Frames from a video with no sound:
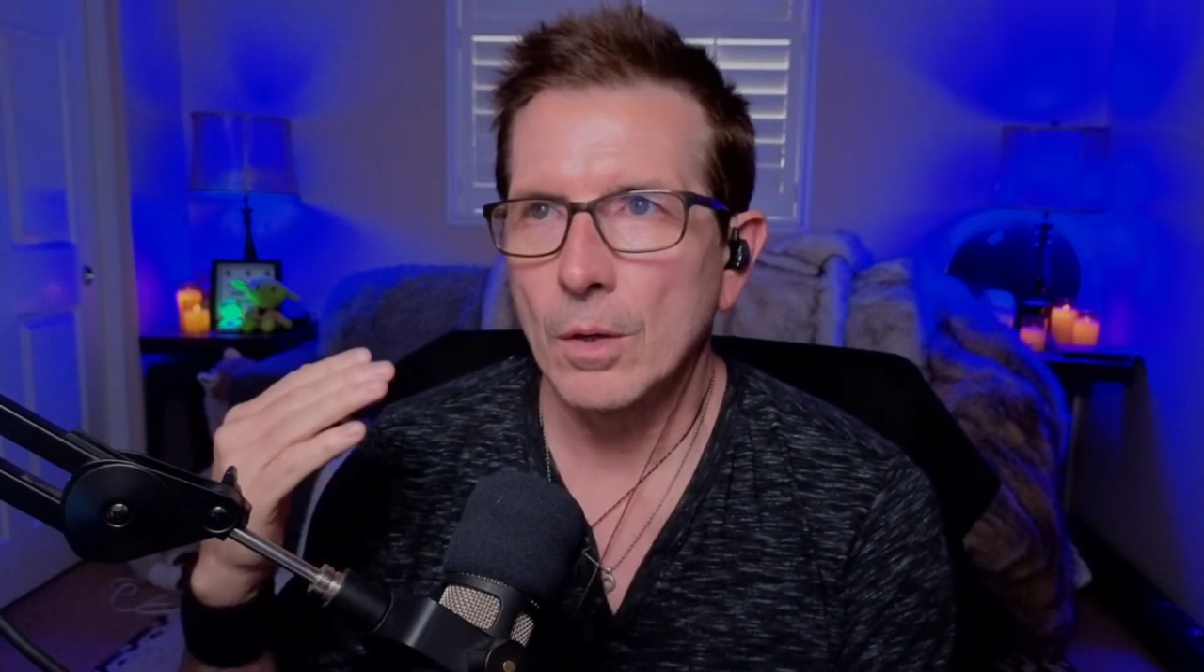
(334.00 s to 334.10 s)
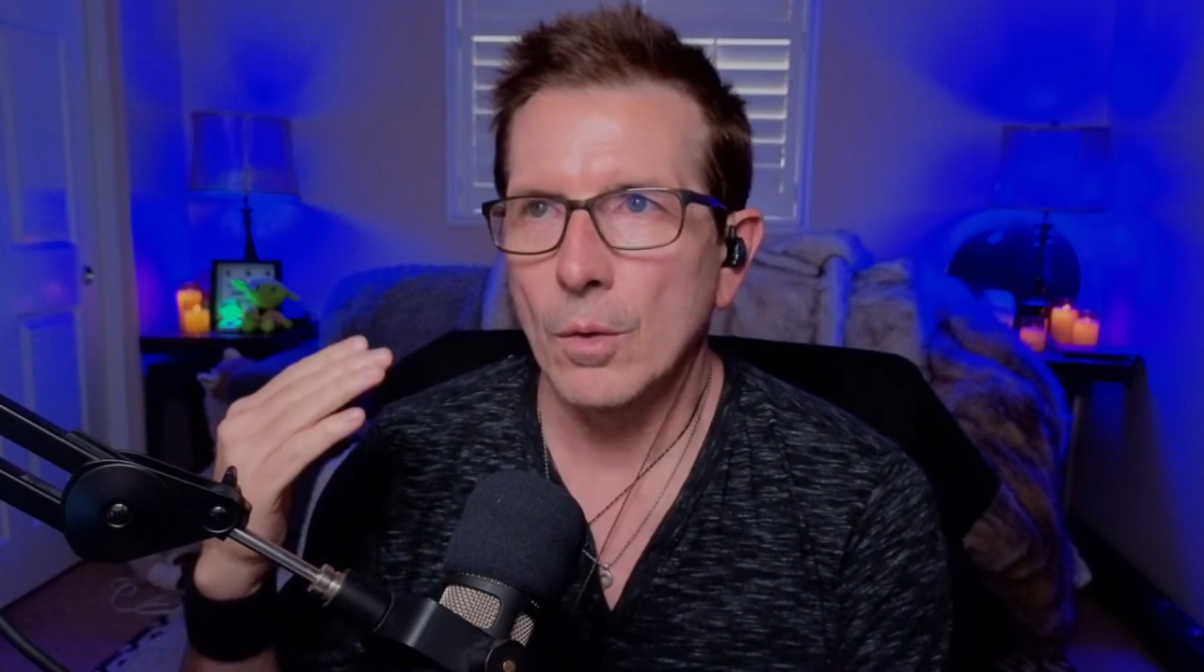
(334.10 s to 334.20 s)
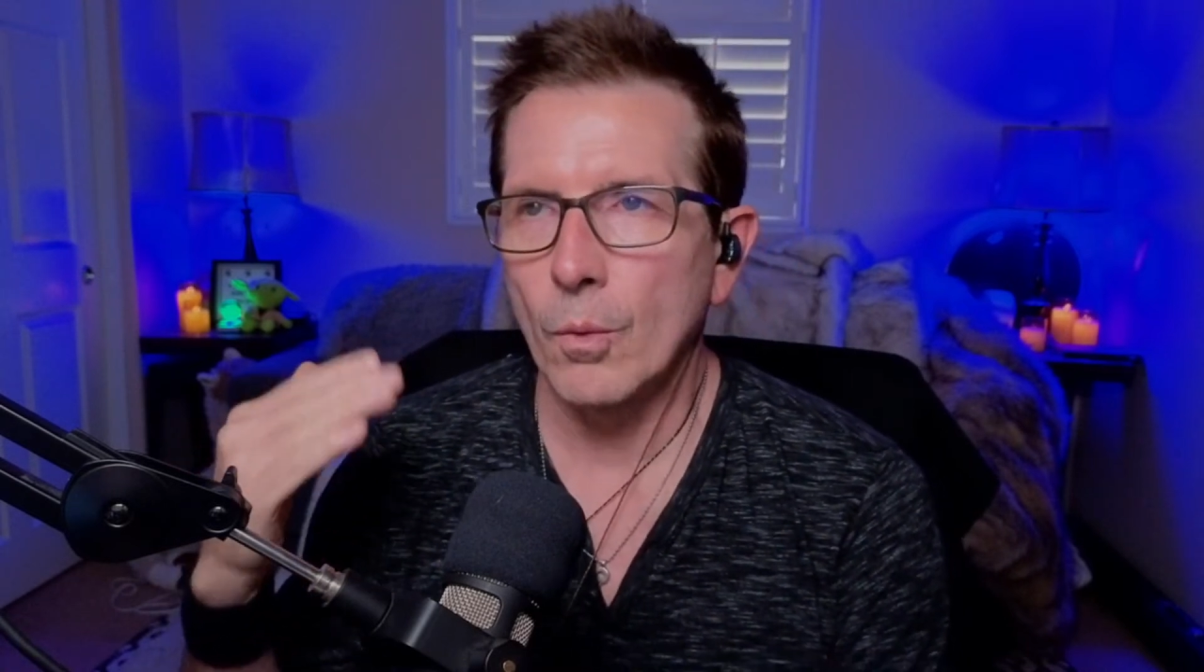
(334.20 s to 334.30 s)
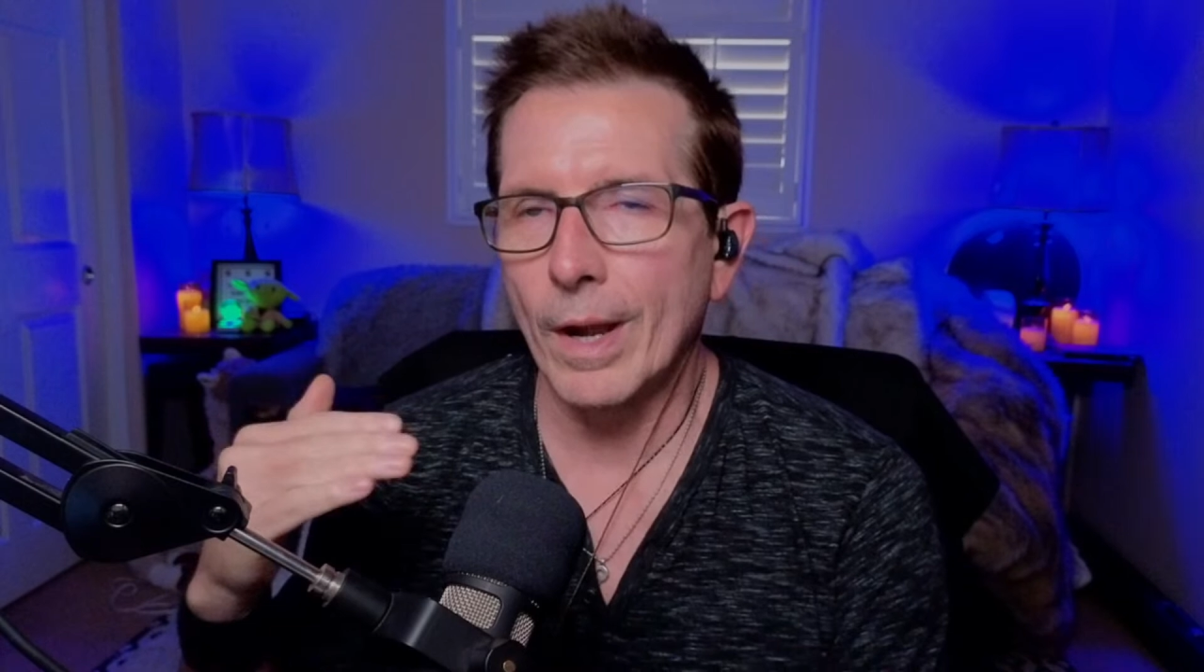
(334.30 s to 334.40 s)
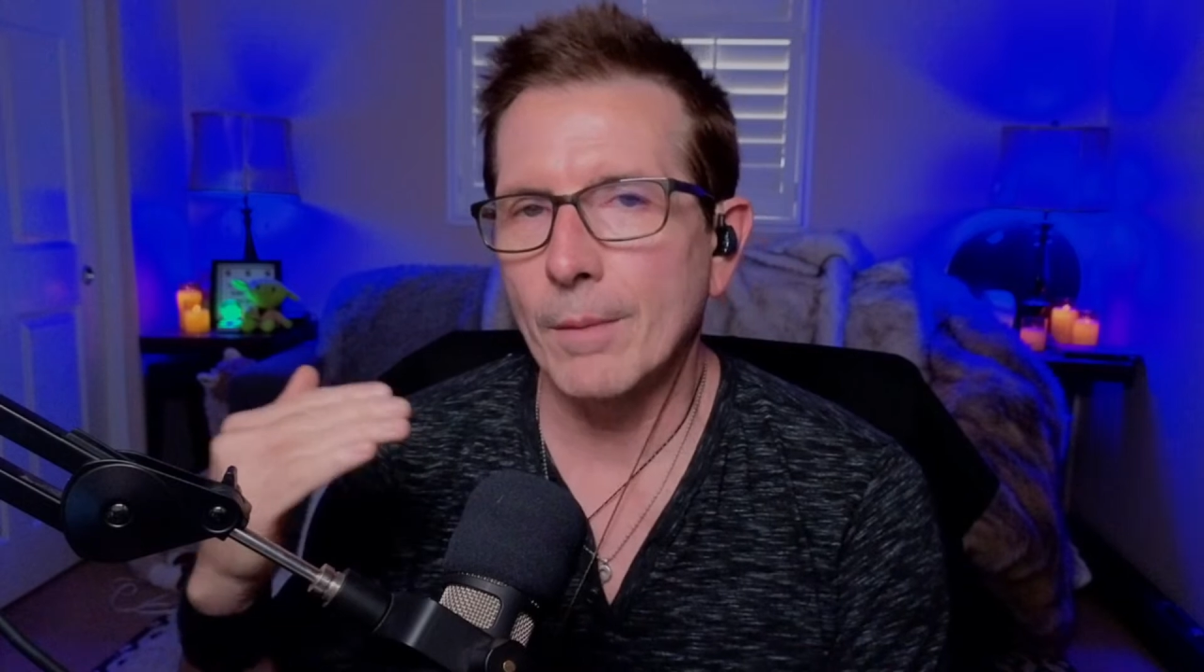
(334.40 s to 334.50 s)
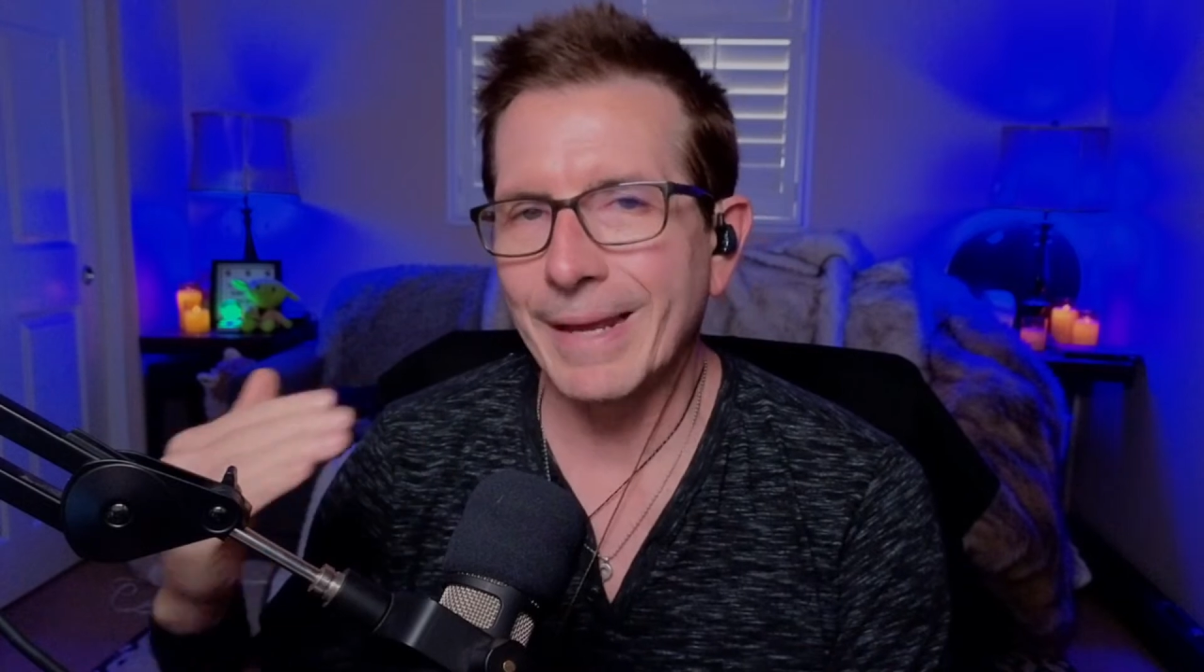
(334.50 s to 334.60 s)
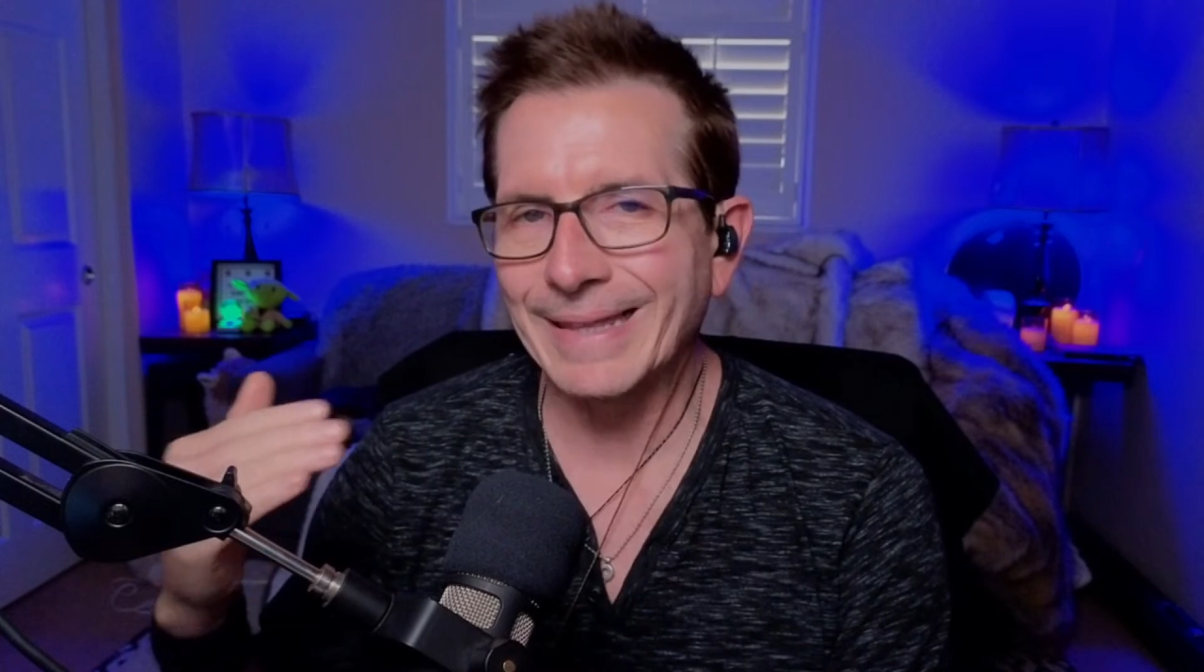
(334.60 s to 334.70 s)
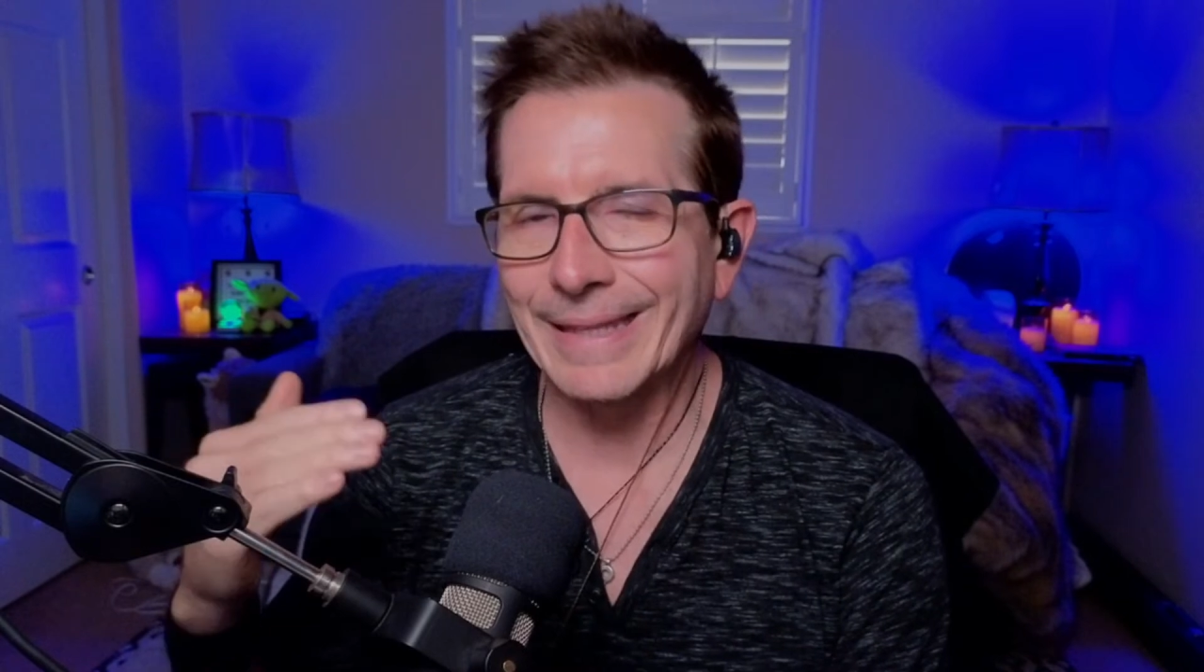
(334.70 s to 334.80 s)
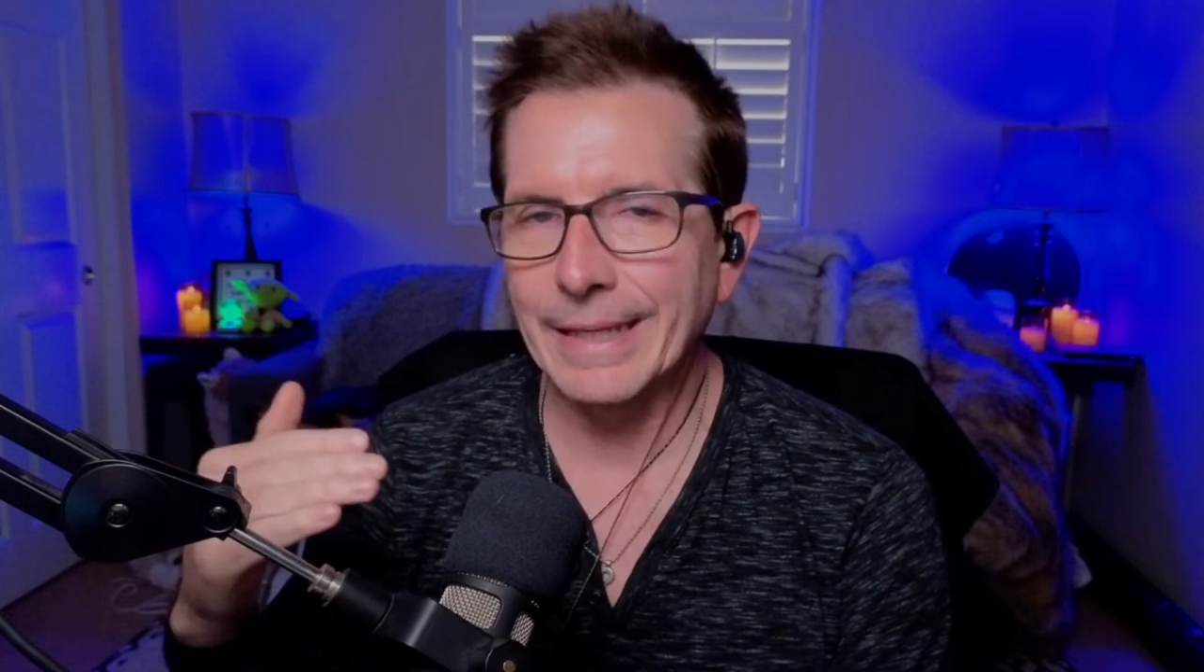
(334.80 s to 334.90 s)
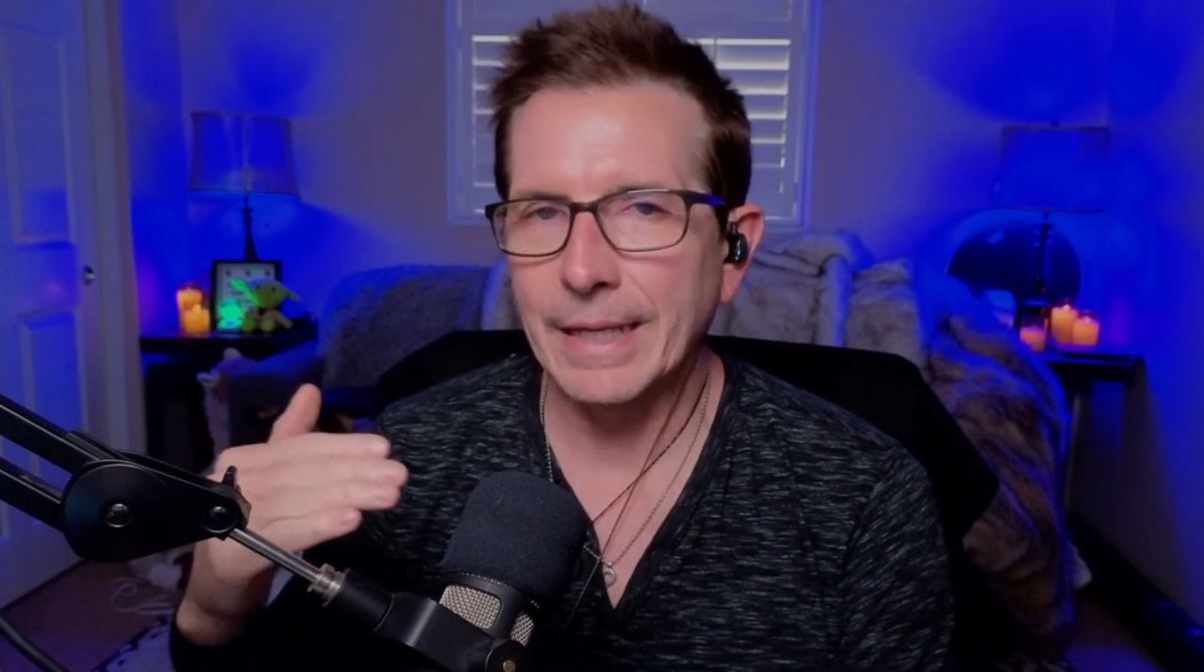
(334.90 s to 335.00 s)
where am I
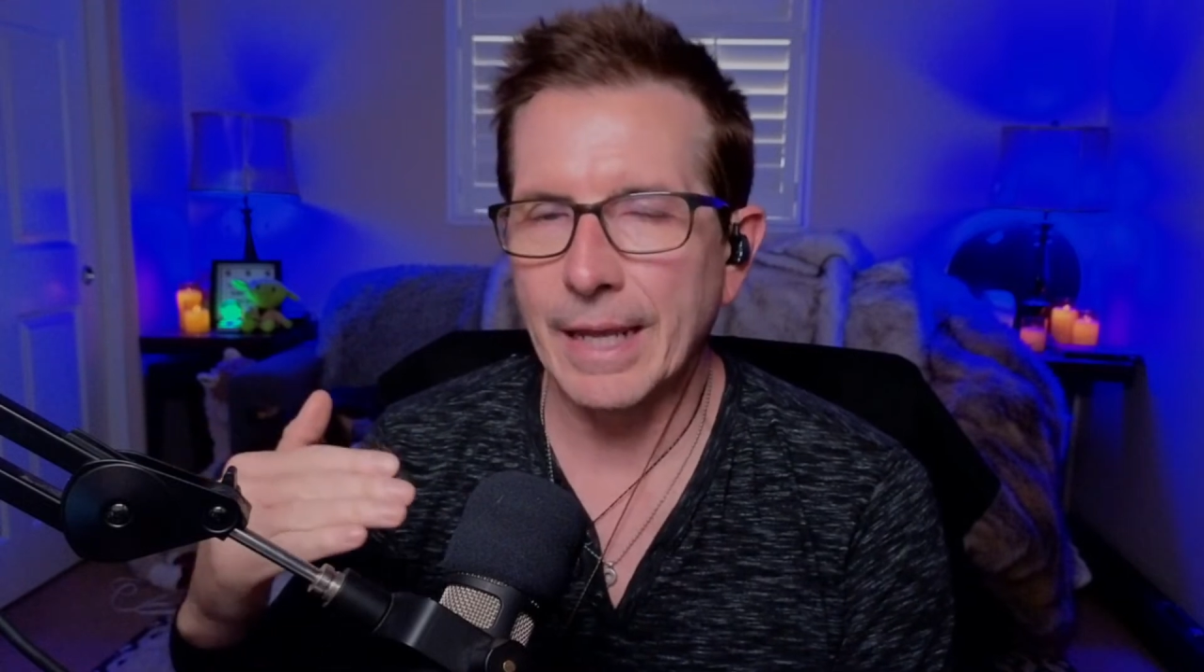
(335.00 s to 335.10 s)
leaking